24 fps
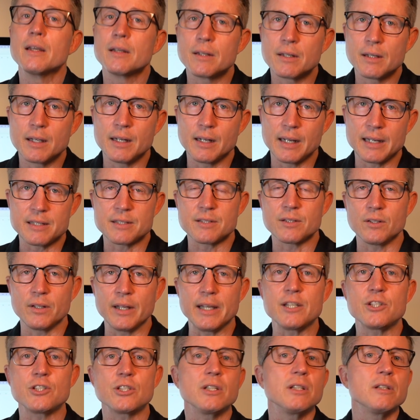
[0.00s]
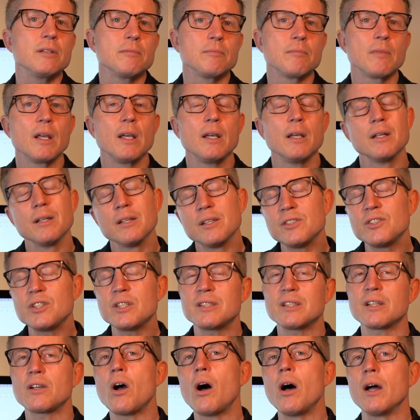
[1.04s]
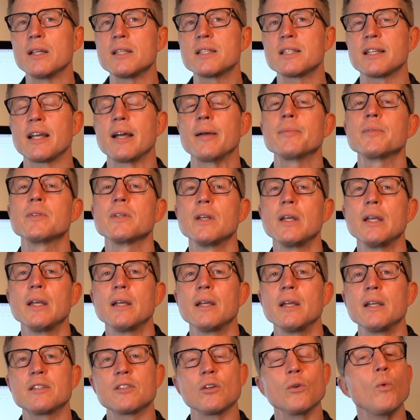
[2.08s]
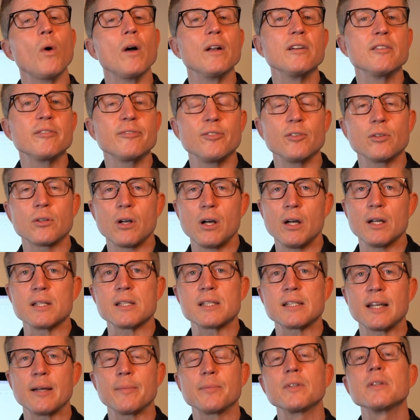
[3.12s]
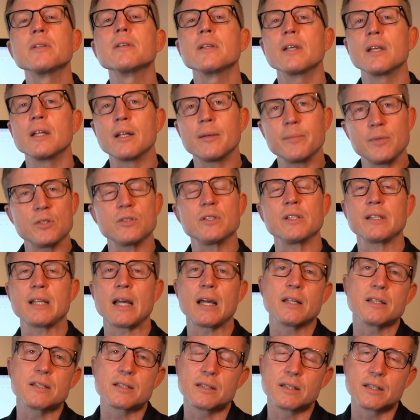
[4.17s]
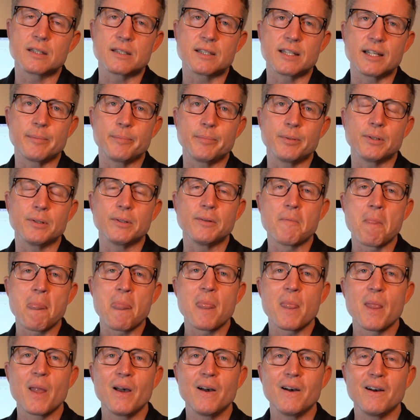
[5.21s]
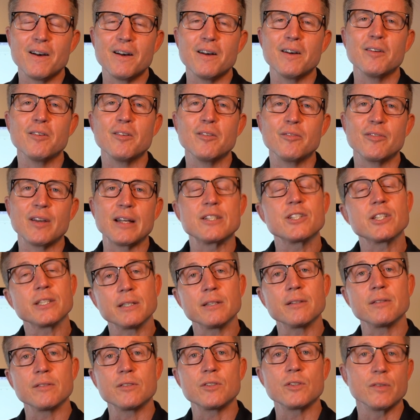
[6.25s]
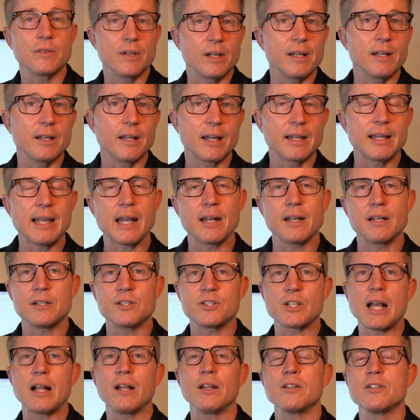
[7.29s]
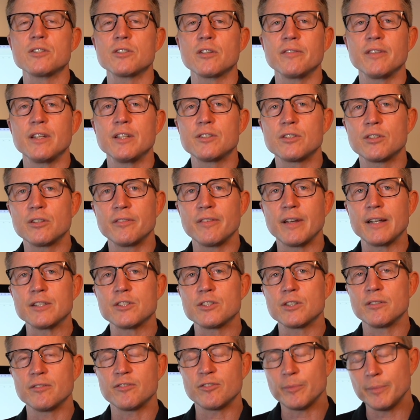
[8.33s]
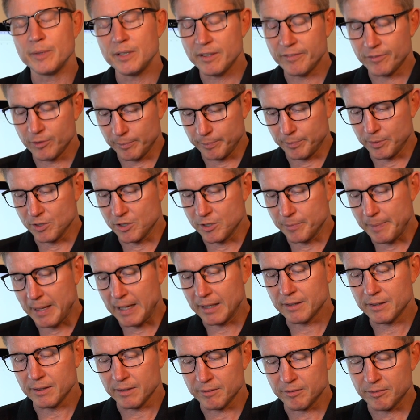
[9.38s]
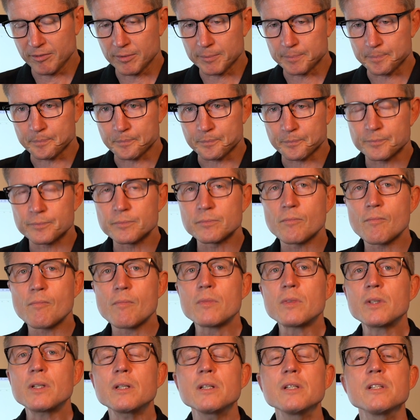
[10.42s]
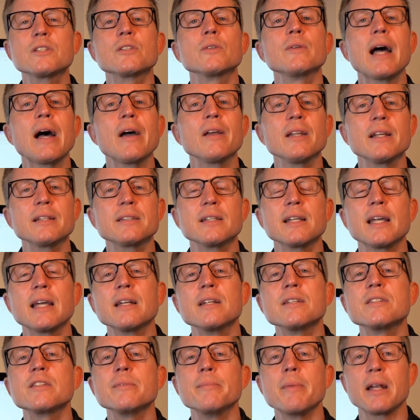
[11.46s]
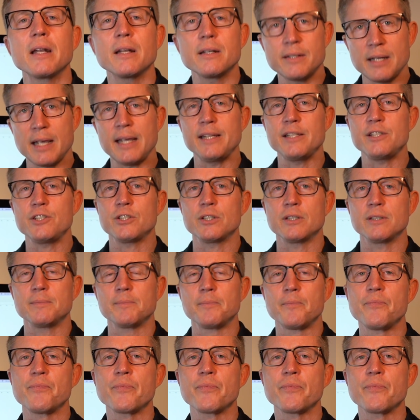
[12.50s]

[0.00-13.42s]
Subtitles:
In isolation, it's just a concept. It's a wonderful concept, and I'm using that as an example of, again, a challenge of intervention from a different perspective. So now I'd like to get into meditation.